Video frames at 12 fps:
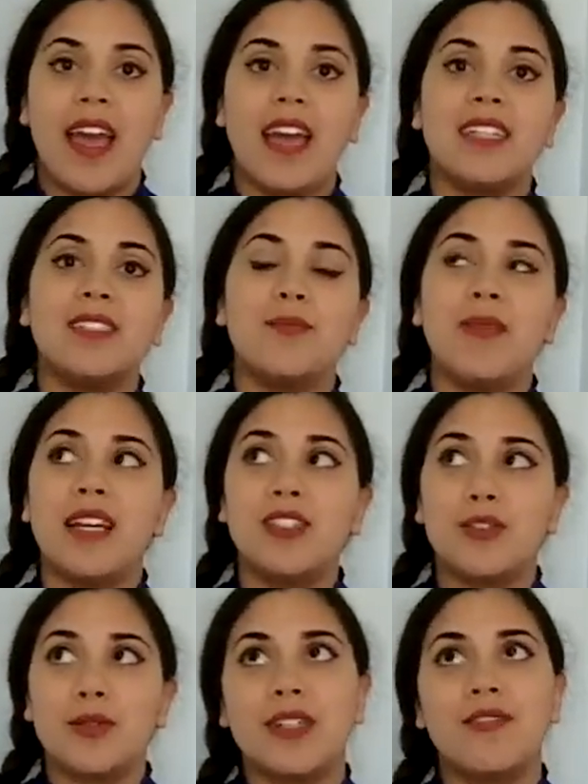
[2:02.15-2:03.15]
and
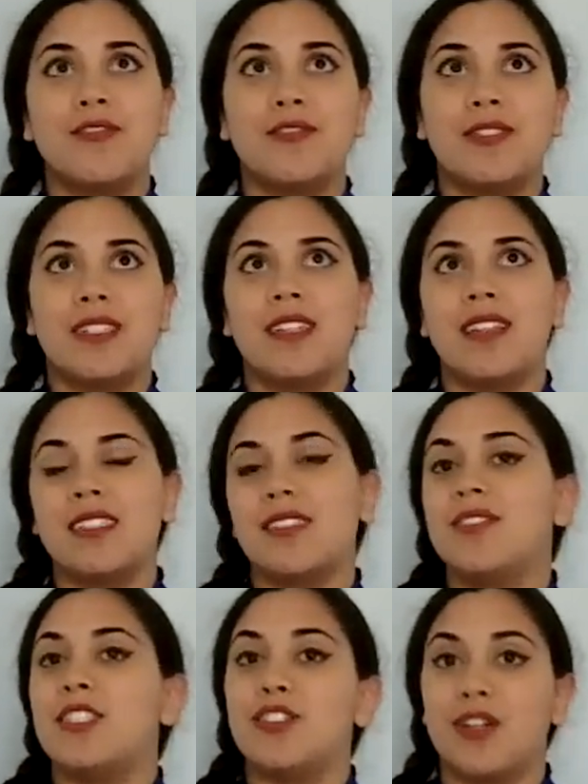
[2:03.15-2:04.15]
men sort of
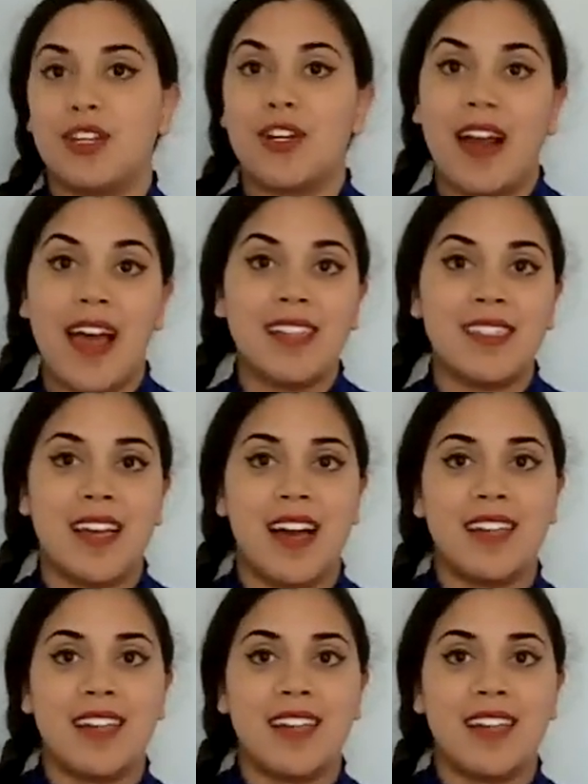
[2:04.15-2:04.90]
collectively shook their heads